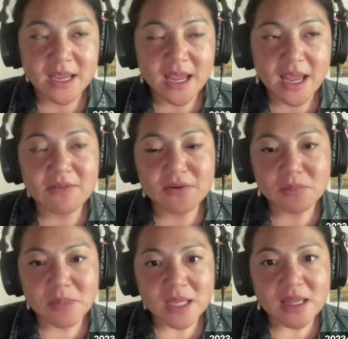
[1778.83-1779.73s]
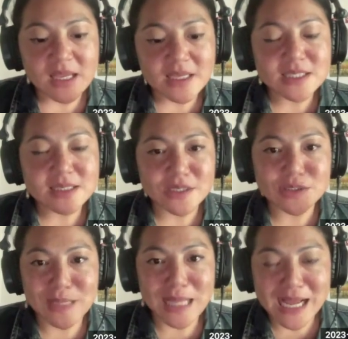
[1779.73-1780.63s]
And for me, the
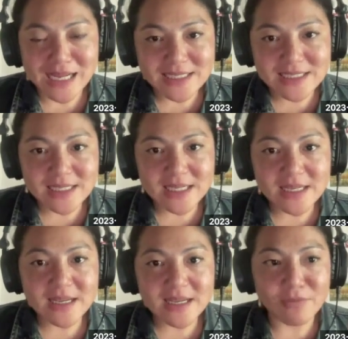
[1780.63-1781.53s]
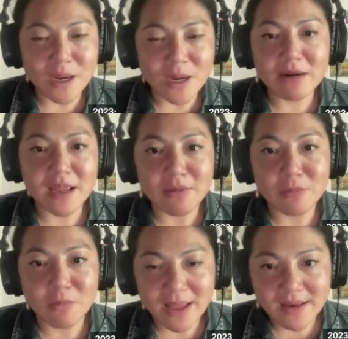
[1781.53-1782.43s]
intellectual honesty of where and
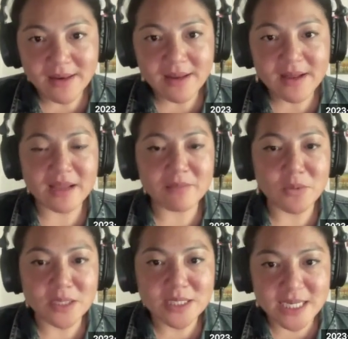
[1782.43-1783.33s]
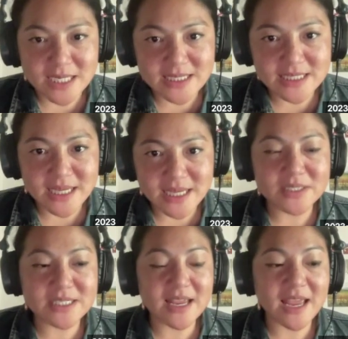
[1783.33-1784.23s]
when I'm going to
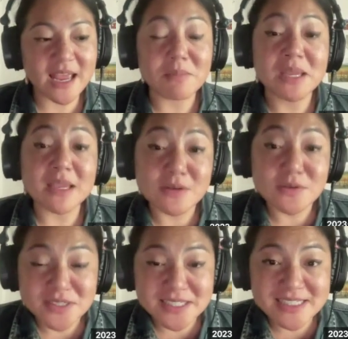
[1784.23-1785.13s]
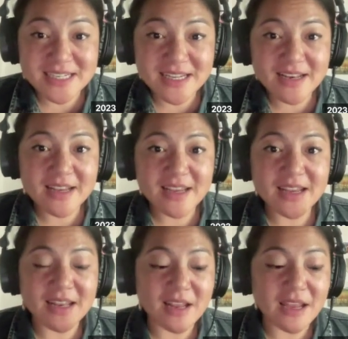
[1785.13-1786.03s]
accept and be interested
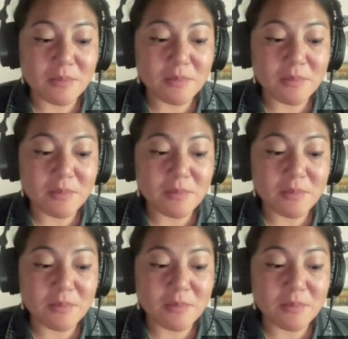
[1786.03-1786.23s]
in